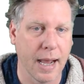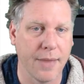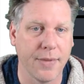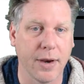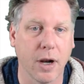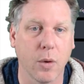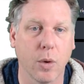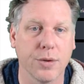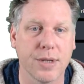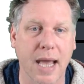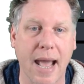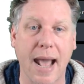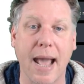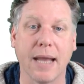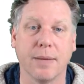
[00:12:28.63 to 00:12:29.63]
And then I want
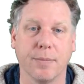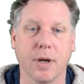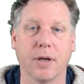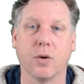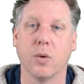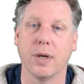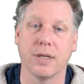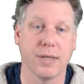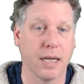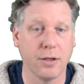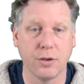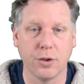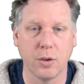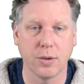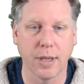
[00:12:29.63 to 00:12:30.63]
to add my quiz.
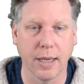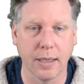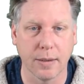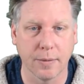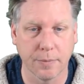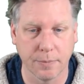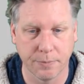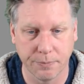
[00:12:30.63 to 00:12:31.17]
And you do that